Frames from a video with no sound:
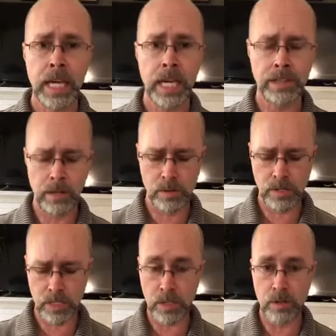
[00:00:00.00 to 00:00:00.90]
and those
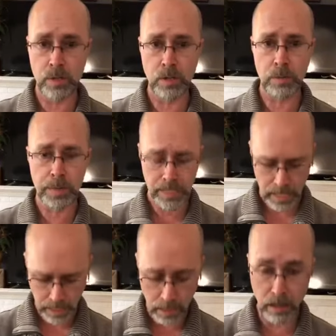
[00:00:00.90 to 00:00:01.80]
on YouTube
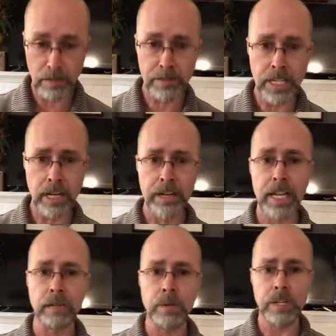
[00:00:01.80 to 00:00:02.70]
and all over the
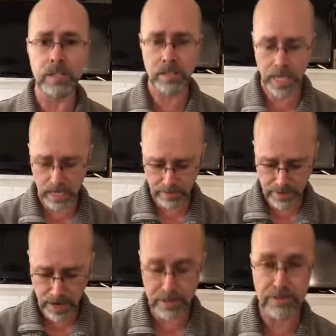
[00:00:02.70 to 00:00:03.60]
internet. And we just thank you,
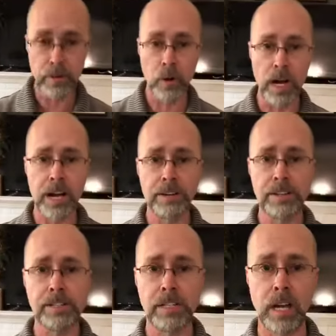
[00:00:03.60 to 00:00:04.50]
Father, for
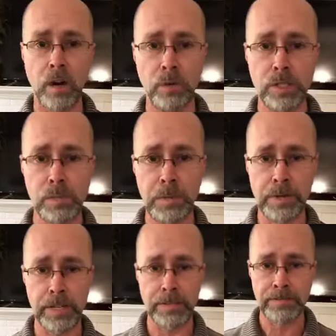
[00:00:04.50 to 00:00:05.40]
utterance in the Holy
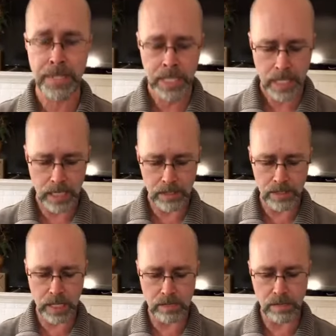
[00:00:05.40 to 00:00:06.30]
Spirit in
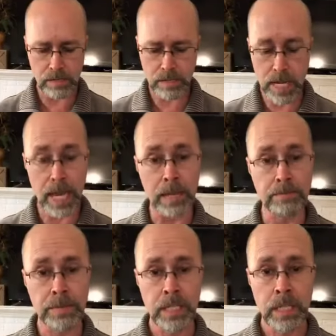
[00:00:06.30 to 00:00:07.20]
Jesus' name.
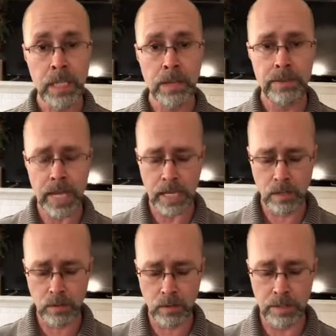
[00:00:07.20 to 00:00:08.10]
Thank you,
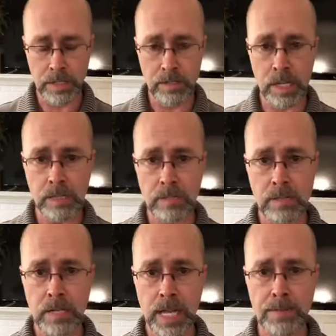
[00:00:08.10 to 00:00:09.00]
Lord, in
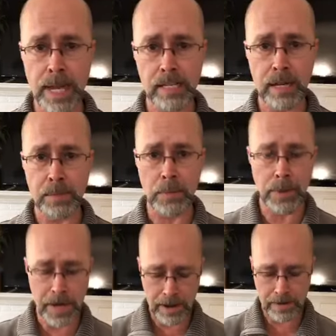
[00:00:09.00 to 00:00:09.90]
Jesus' name. As I
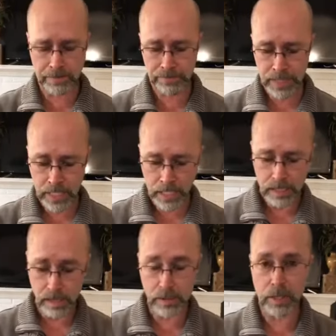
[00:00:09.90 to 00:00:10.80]
prepared, as
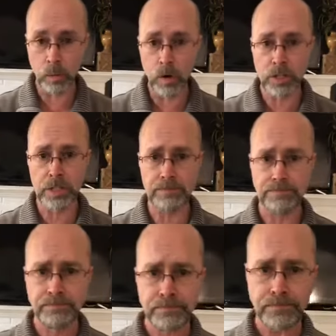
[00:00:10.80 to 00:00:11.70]
I was in worship,
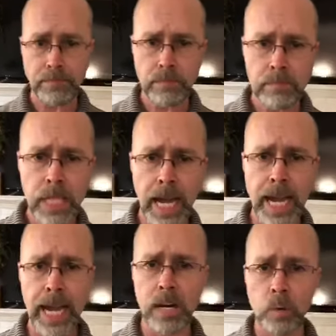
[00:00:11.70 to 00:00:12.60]
I
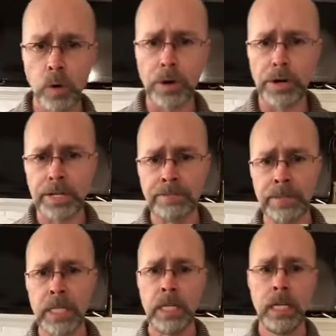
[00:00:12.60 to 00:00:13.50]
had a word.
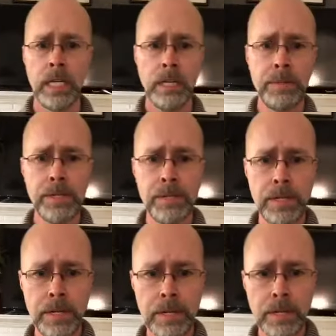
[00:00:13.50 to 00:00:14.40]
Let me see
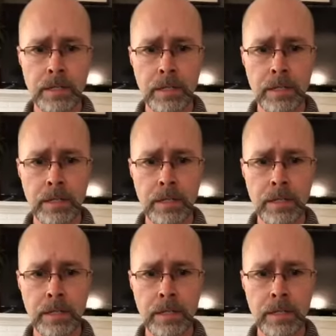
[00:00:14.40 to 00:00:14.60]
here.